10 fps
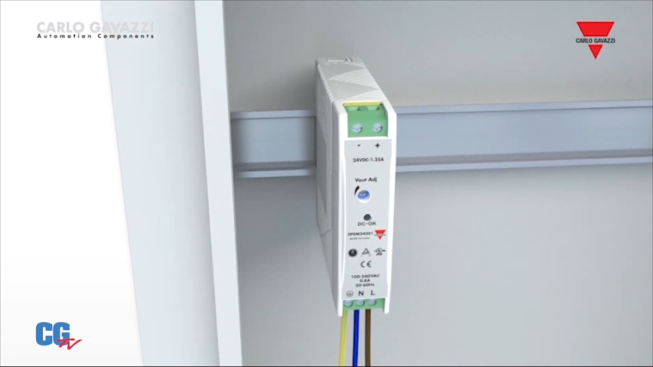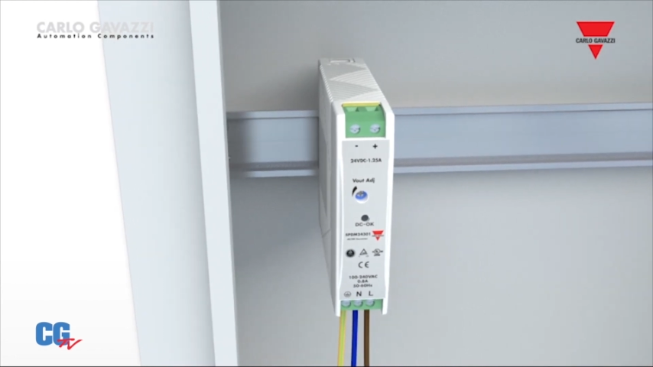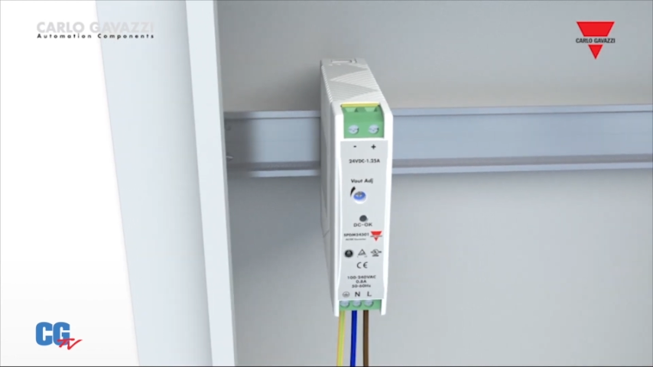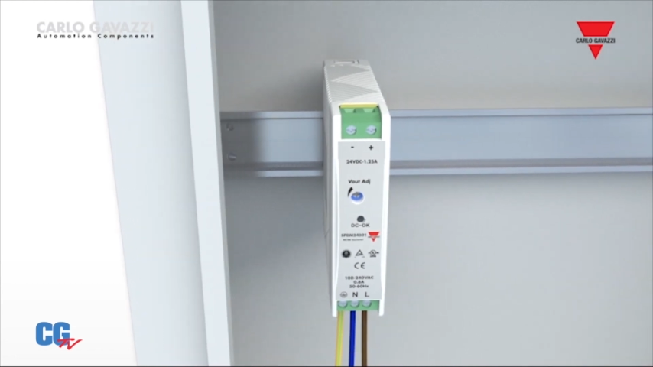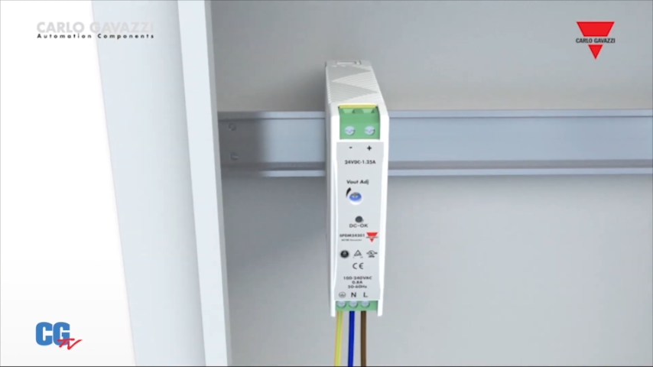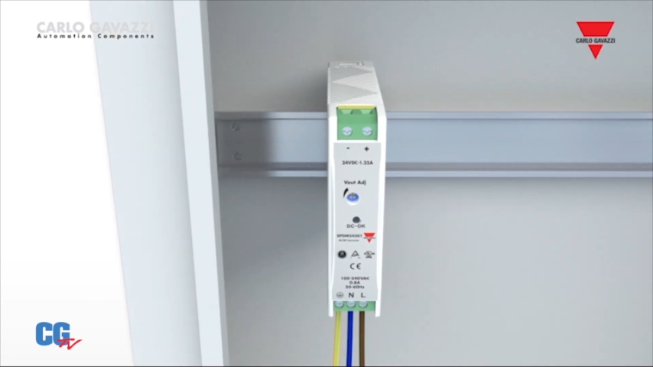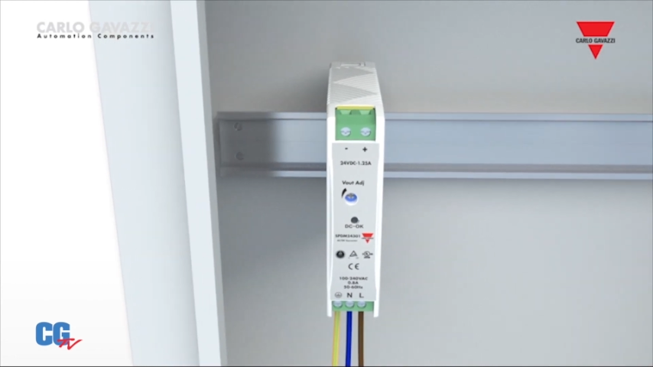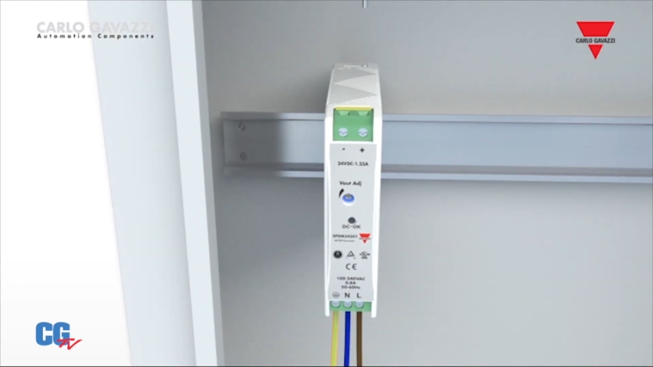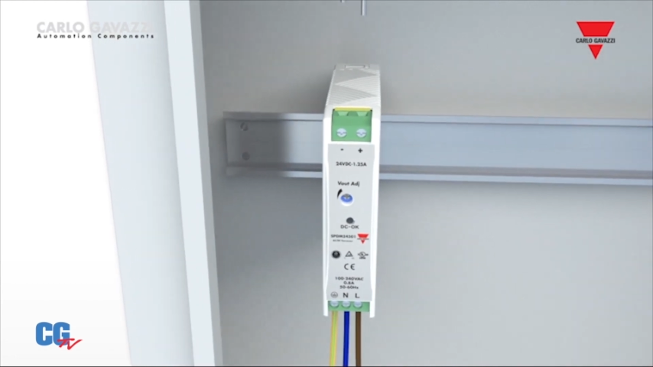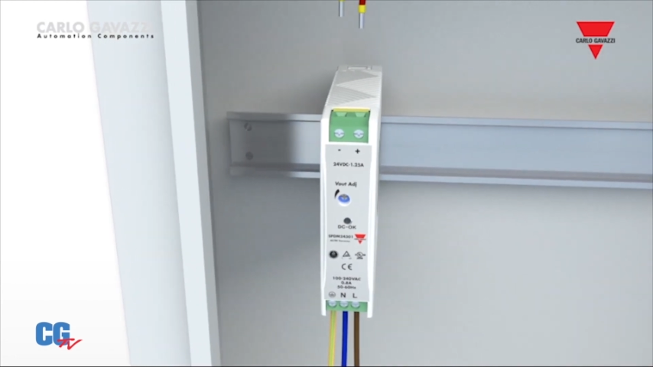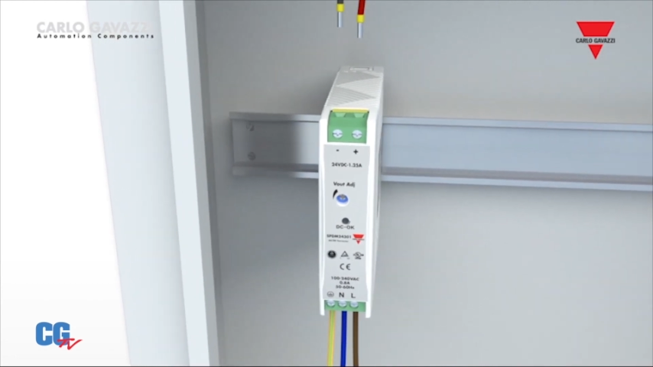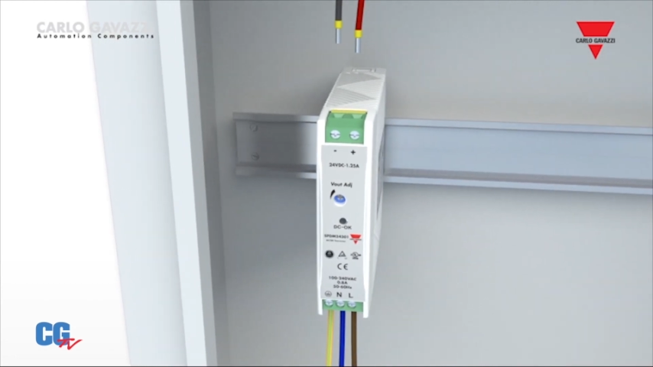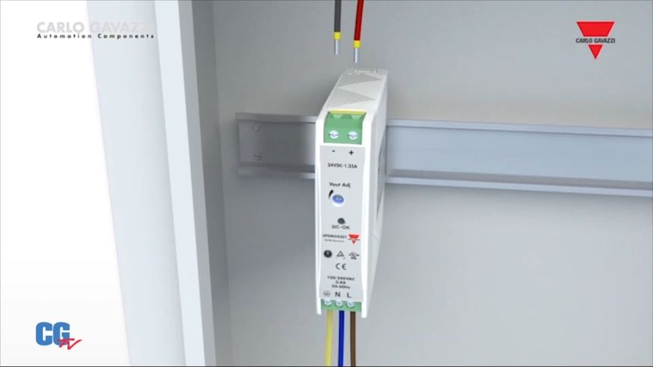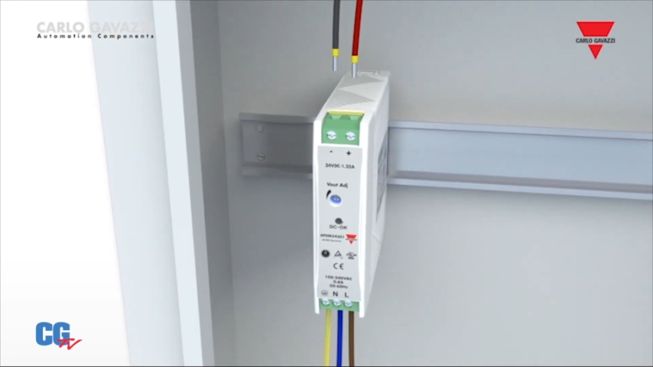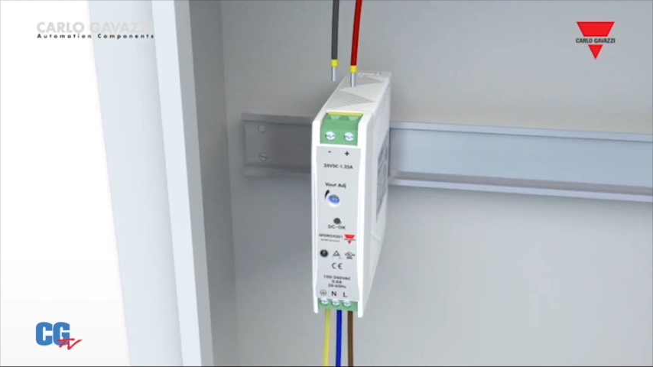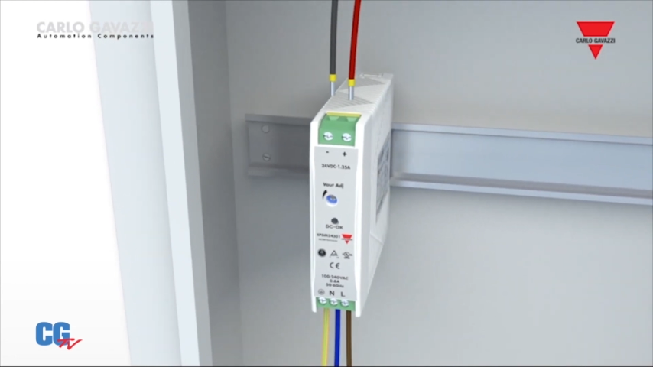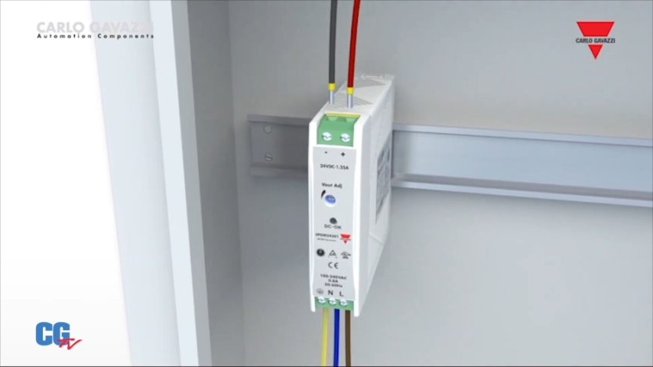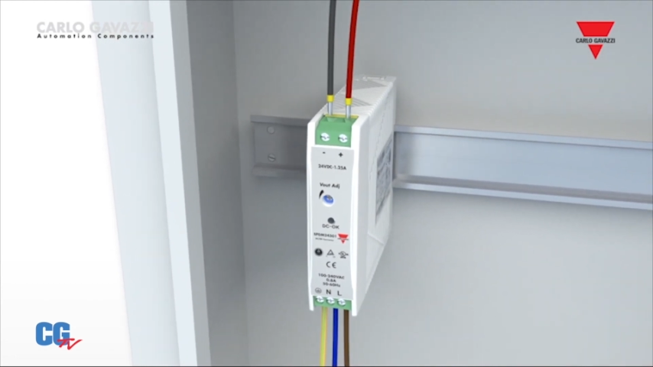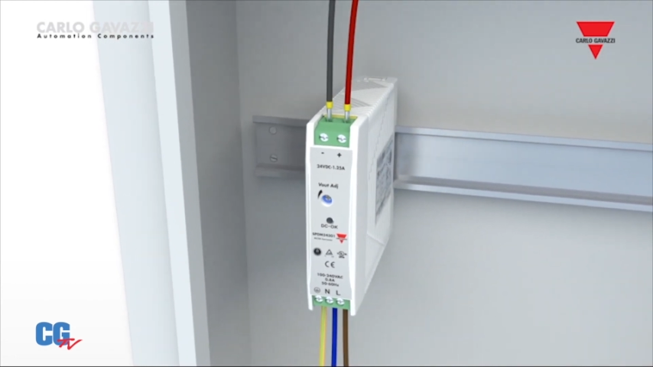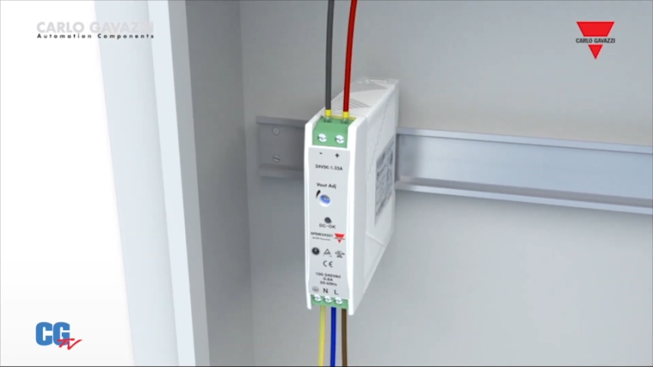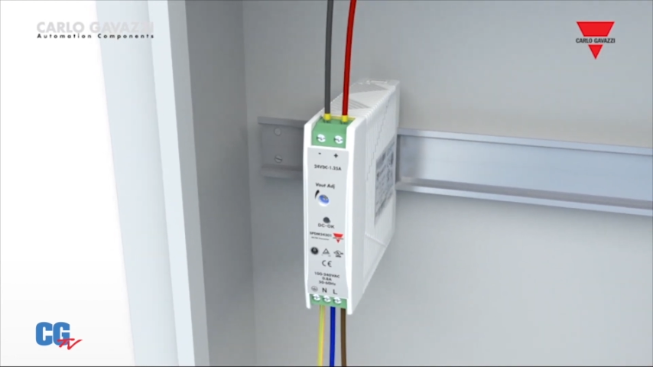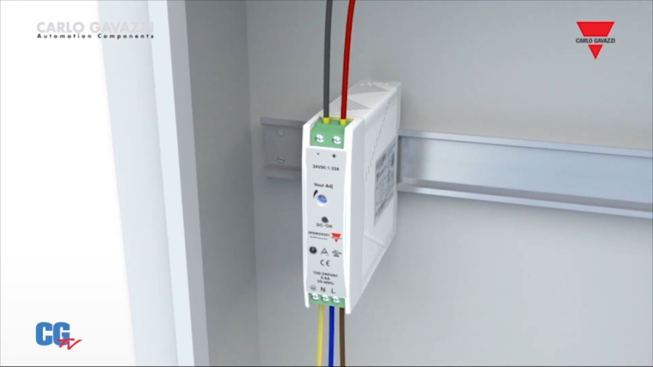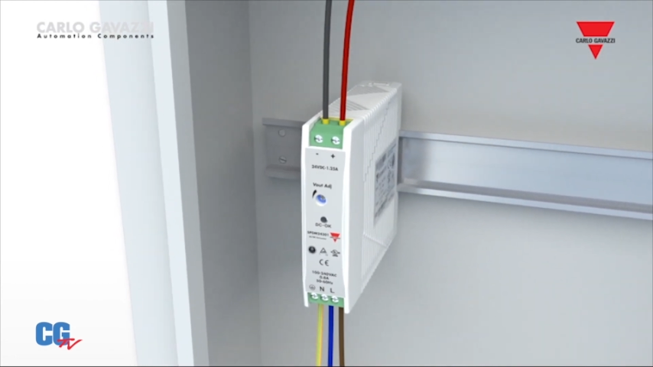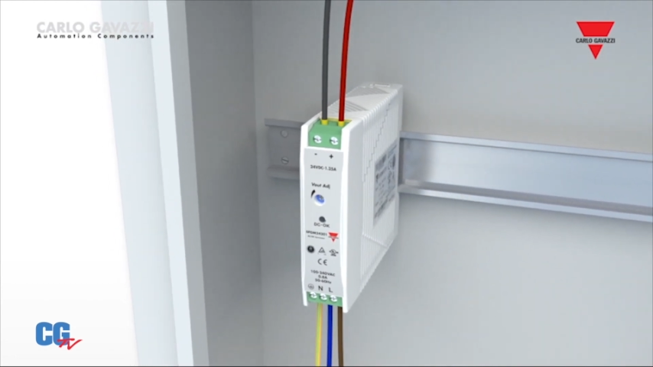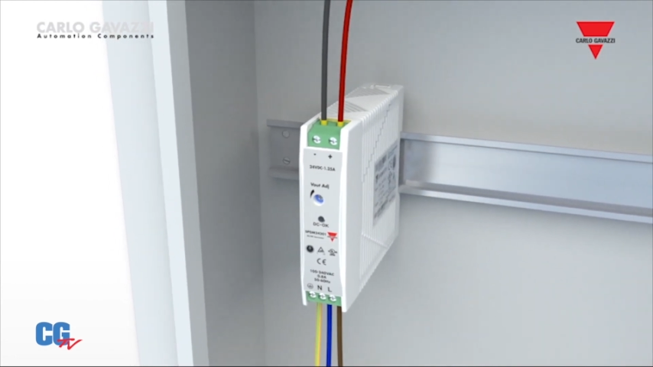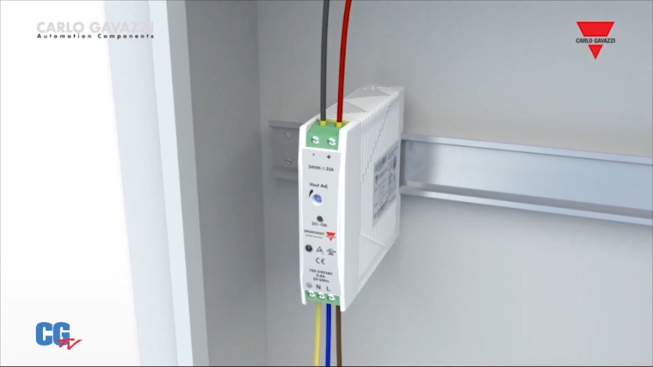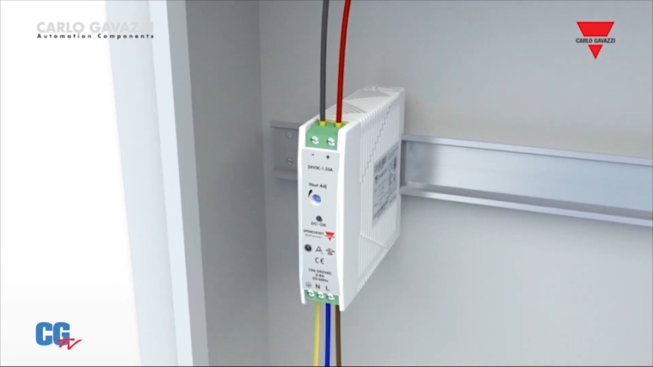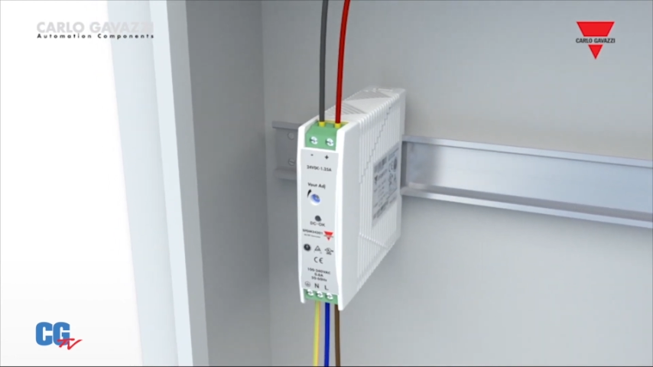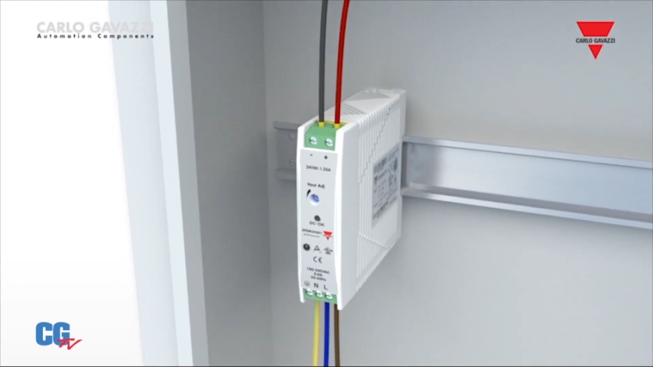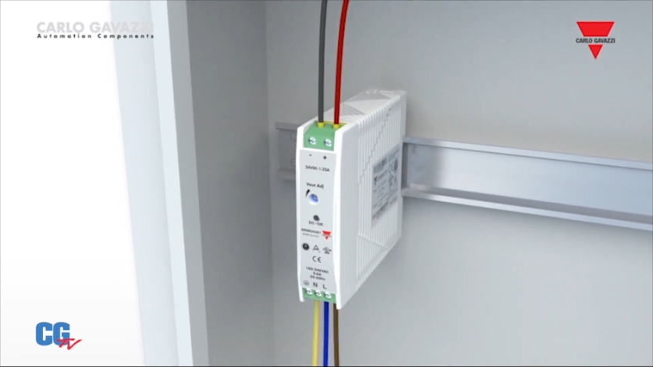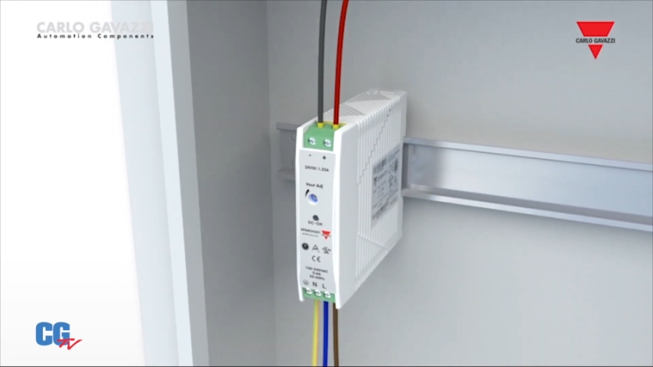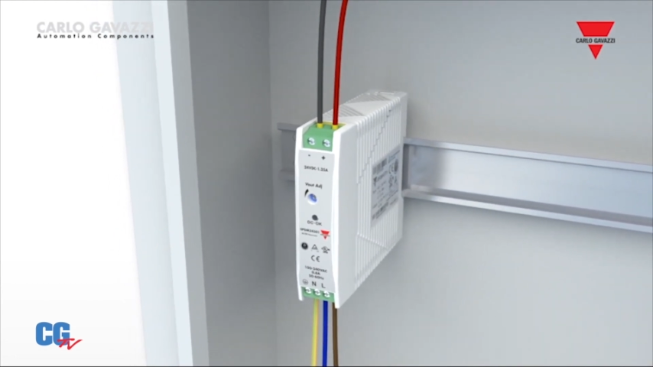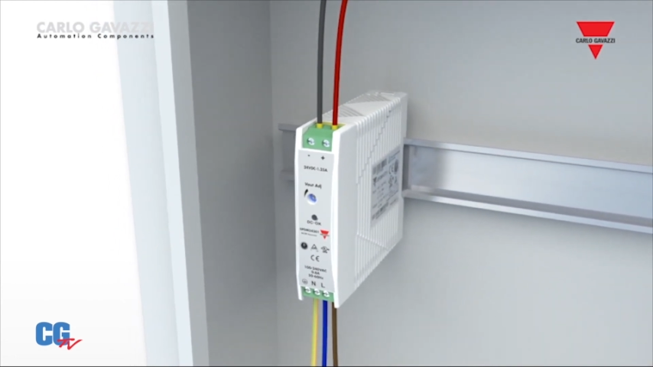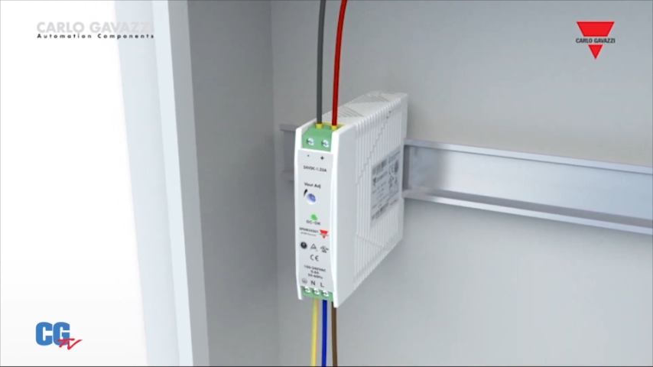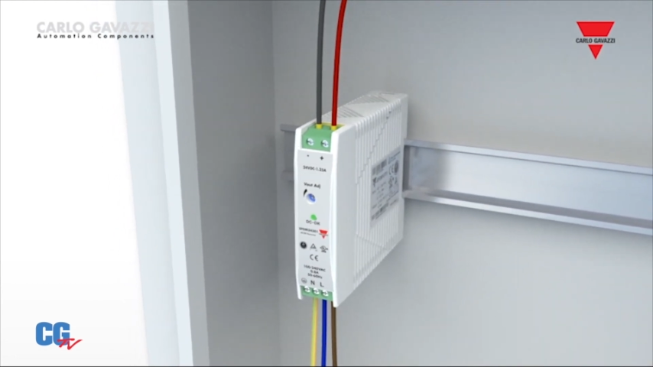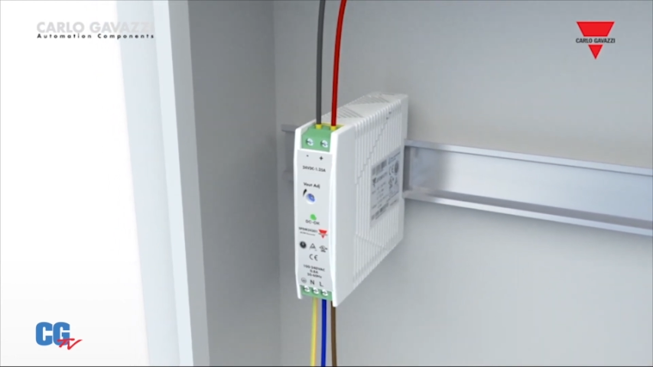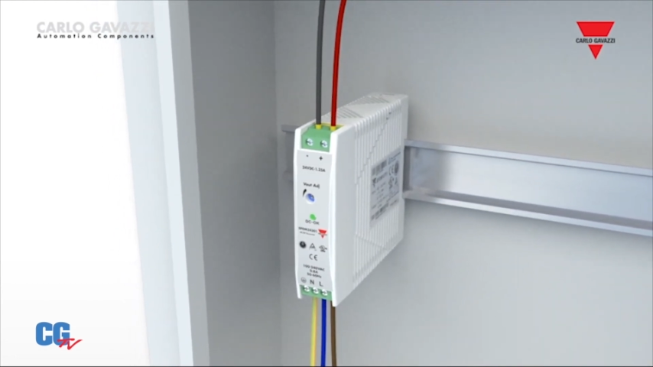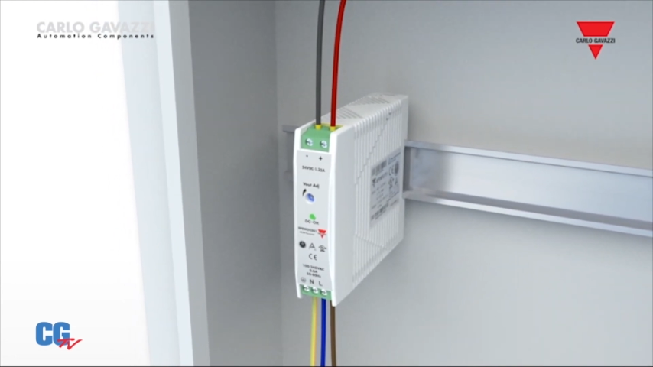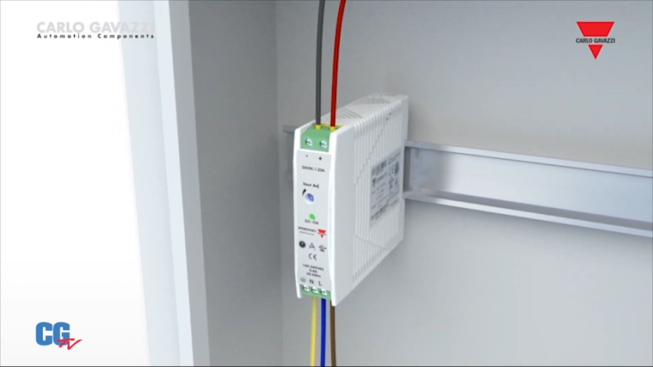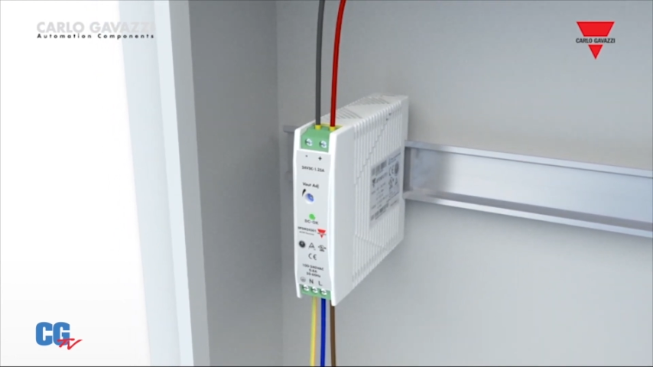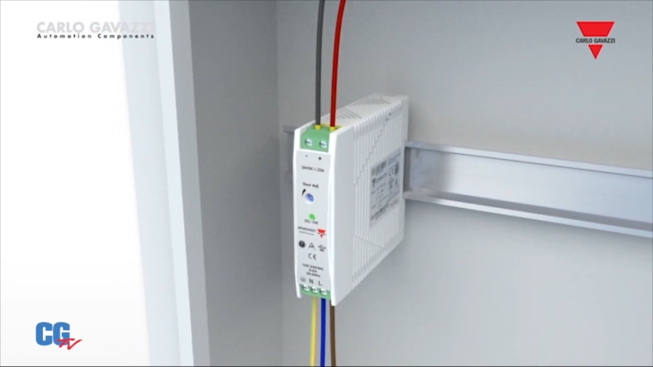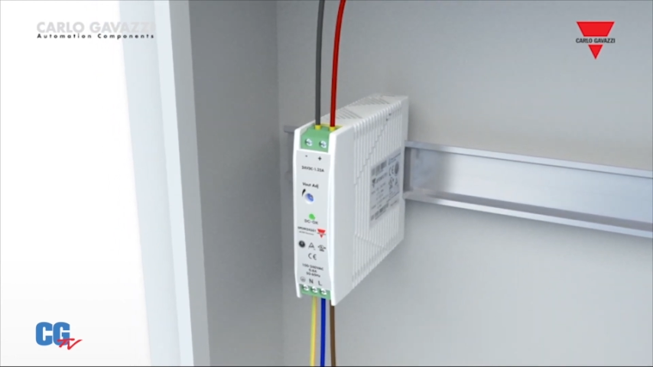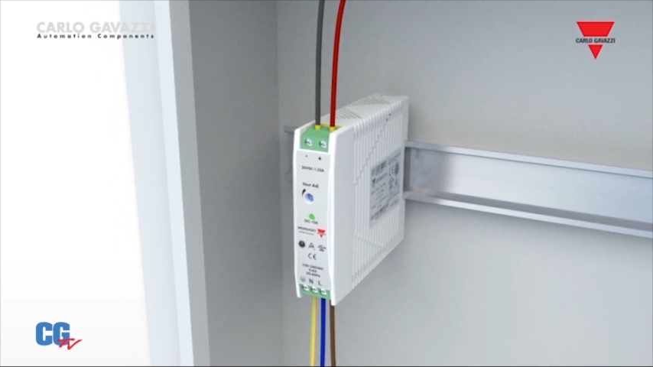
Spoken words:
(no speaker visible)